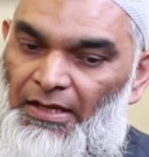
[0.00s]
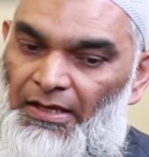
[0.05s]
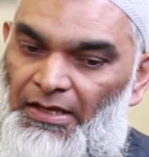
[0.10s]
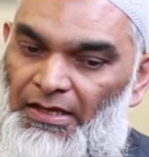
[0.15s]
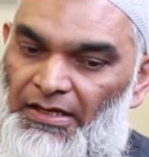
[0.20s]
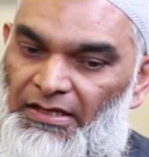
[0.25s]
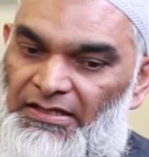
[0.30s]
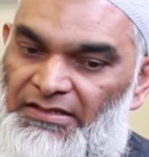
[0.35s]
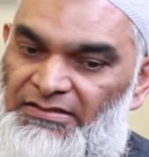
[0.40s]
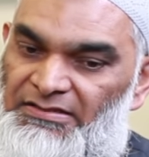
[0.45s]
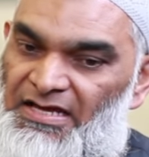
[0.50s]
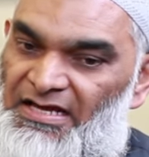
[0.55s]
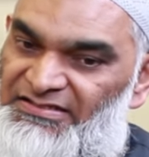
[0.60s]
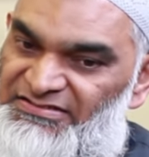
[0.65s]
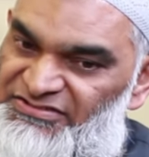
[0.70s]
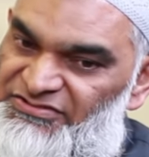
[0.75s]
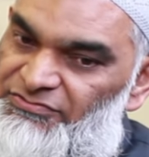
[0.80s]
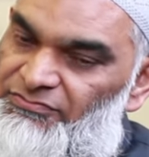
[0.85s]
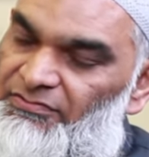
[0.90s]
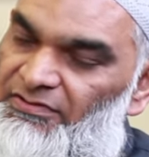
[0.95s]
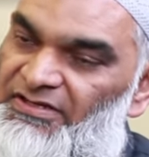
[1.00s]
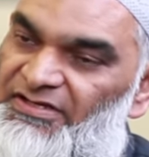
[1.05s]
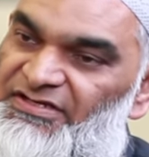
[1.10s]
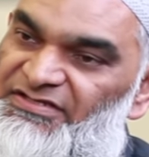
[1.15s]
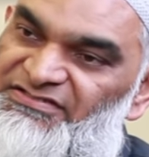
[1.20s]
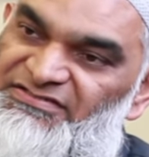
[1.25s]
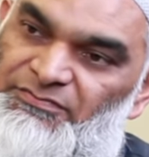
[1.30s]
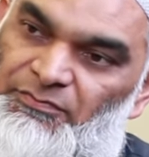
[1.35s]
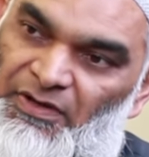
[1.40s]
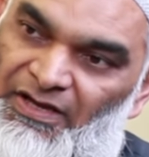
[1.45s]
Uh, that surah
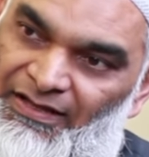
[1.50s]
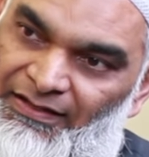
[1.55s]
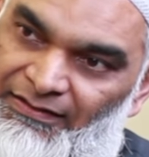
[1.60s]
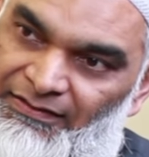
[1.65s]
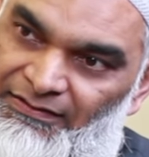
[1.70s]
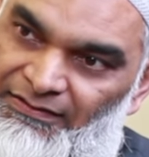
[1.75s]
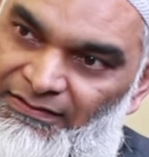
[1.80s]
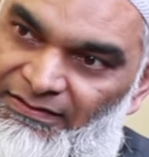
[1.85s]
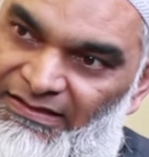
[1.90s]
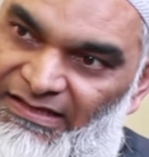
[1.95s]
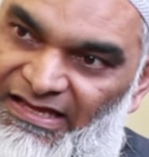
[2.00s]
as well